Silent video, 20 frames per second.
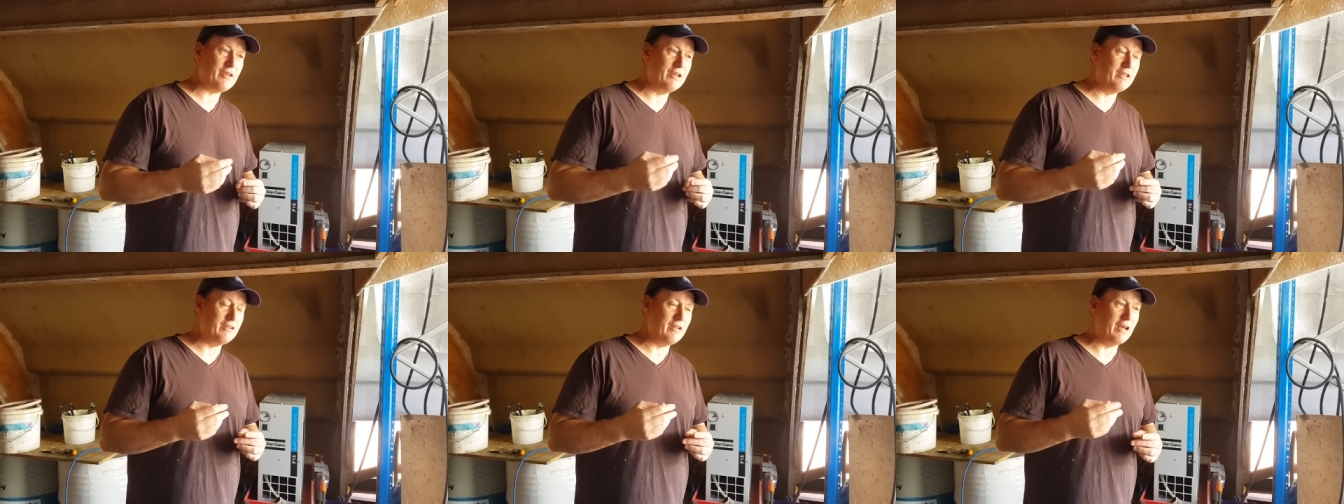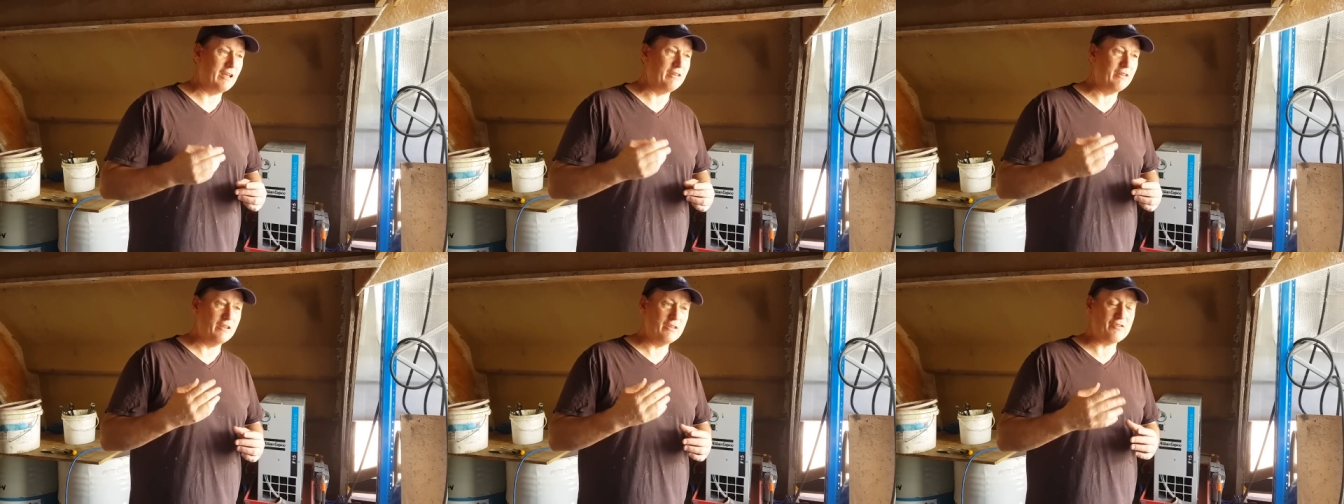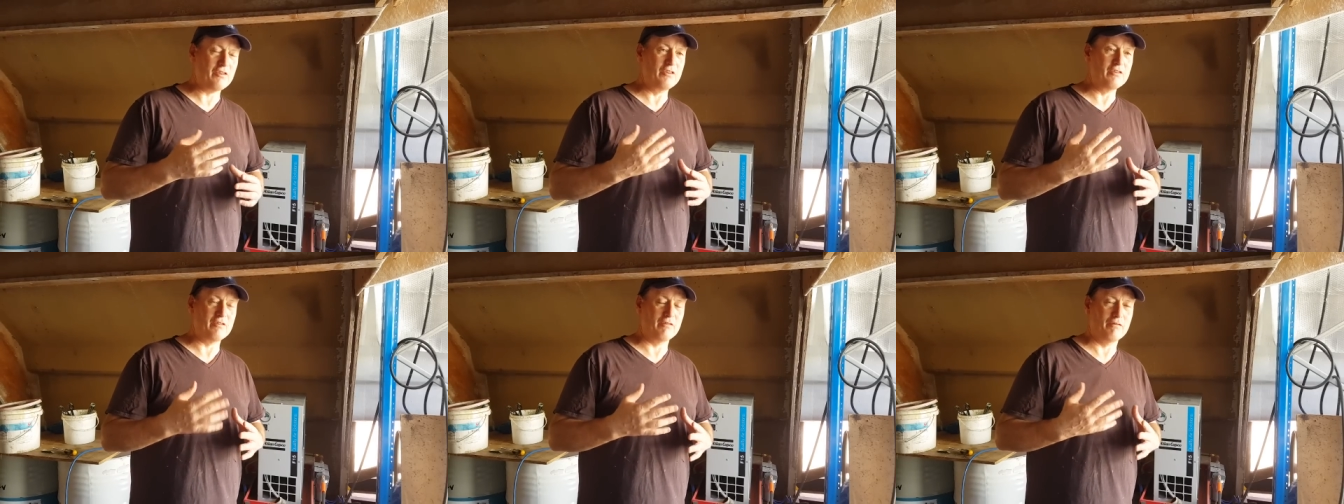and
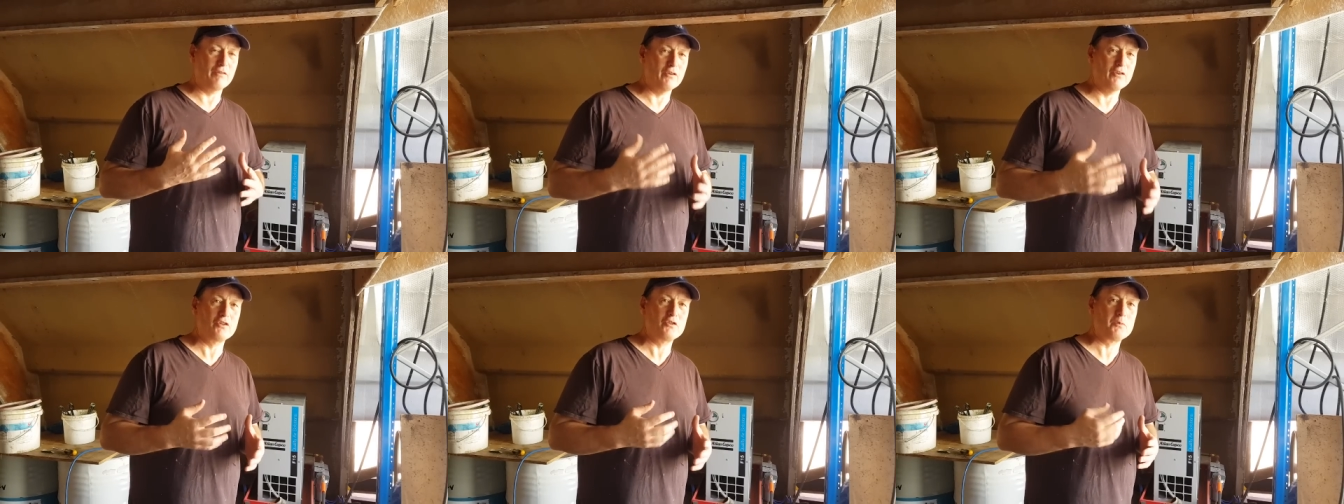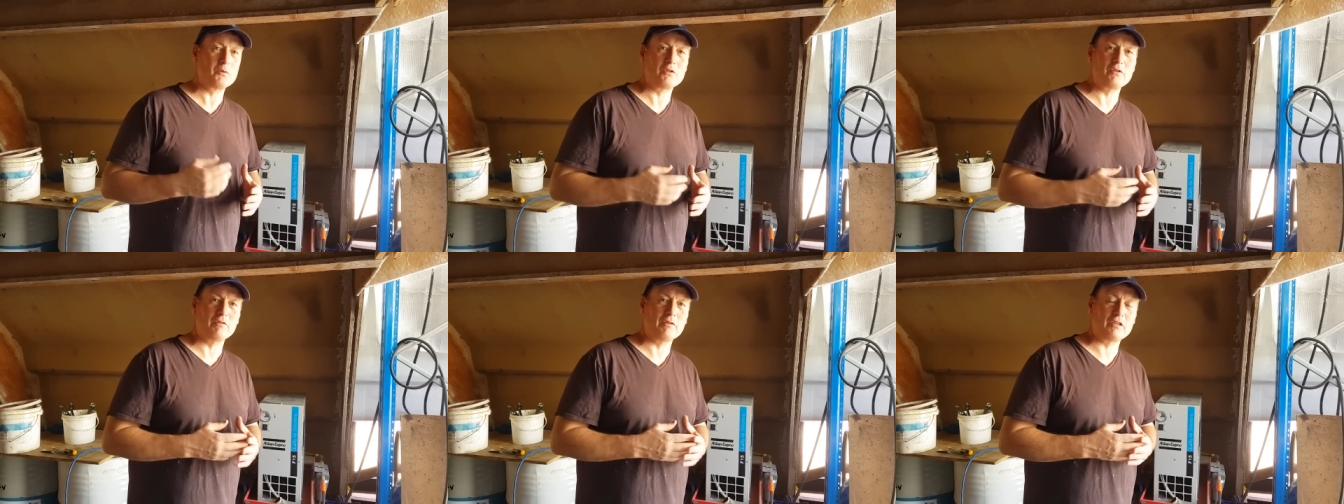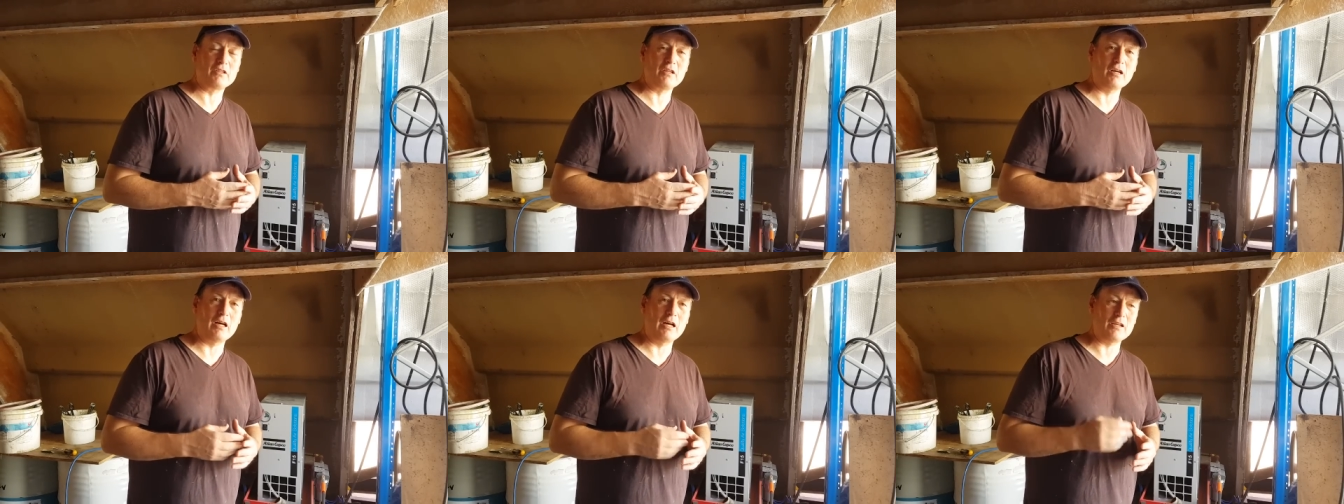this is a very
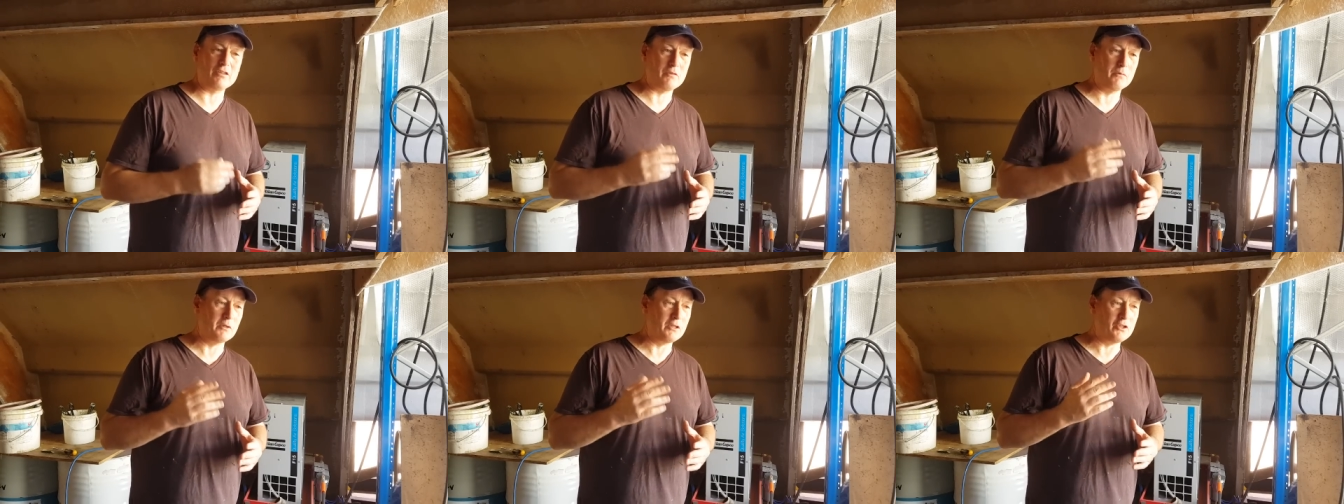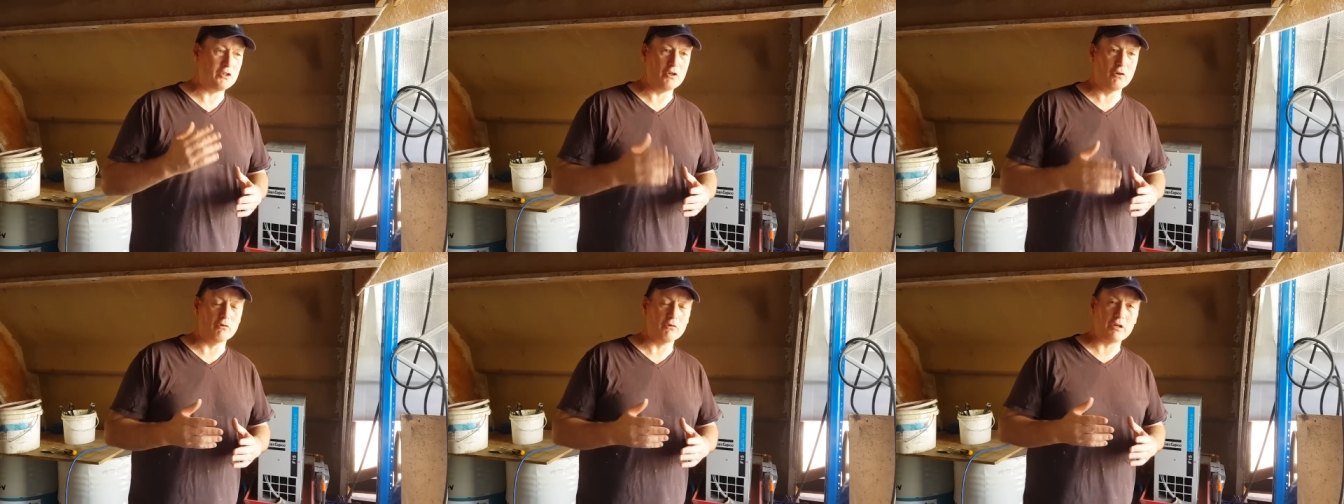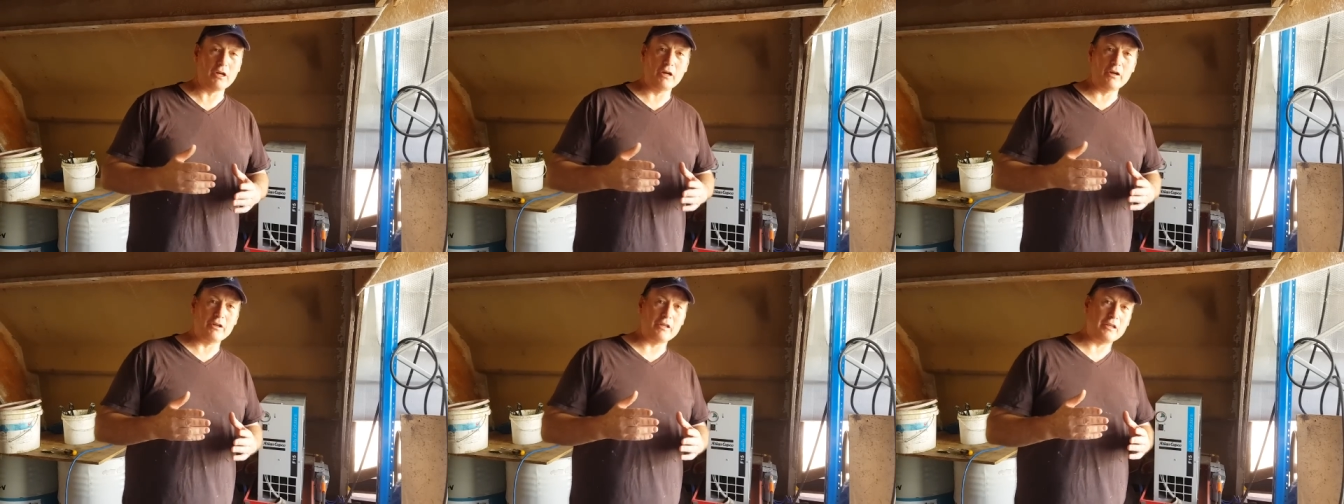specific task. I mean, gel
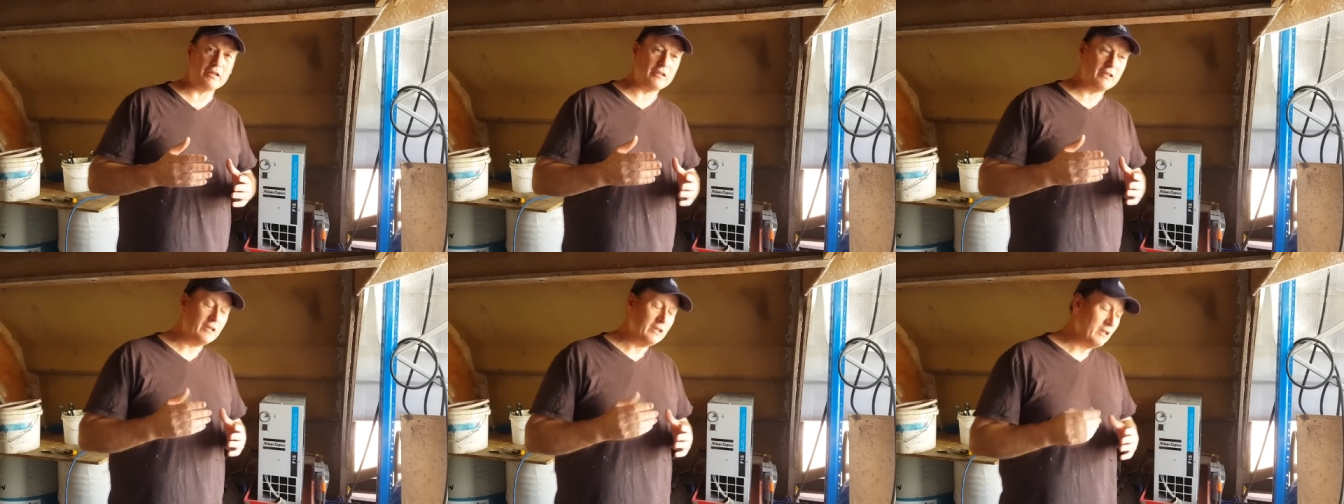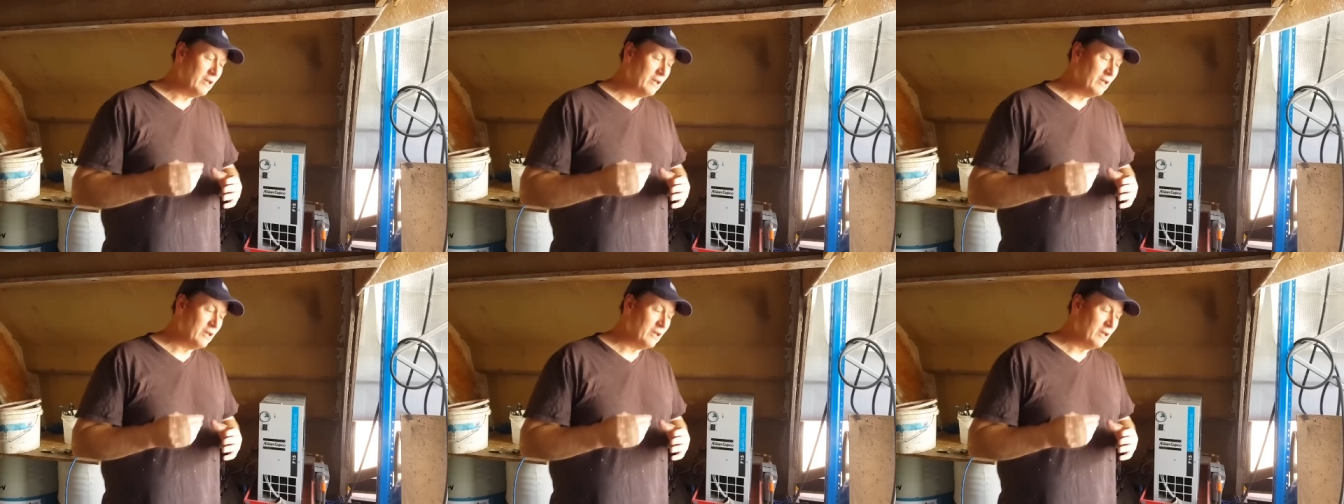coating